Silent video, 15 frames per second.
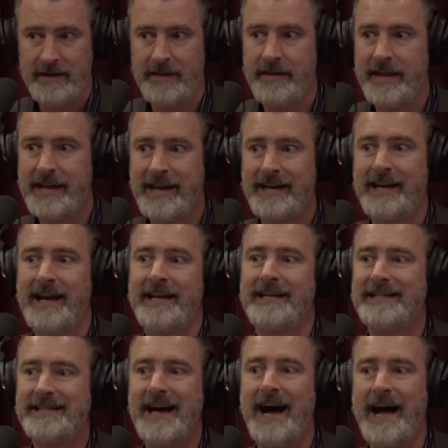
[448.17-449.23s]
then they can kind
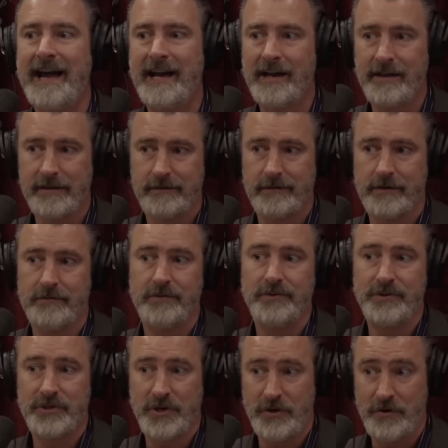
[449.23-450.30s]
of die on their
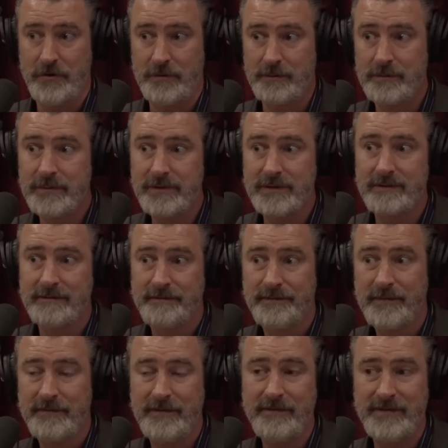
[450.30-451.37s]
own terms
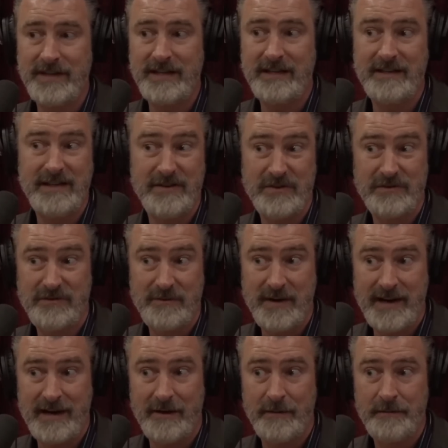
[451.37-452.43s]
50 years from
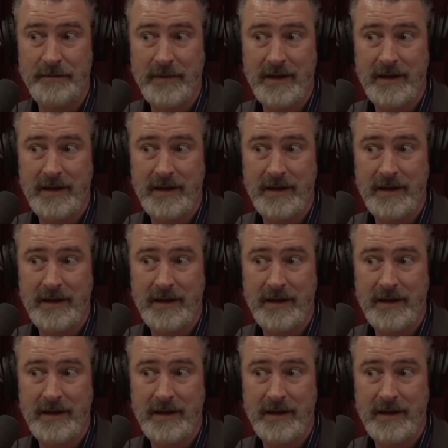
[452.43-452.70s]
now.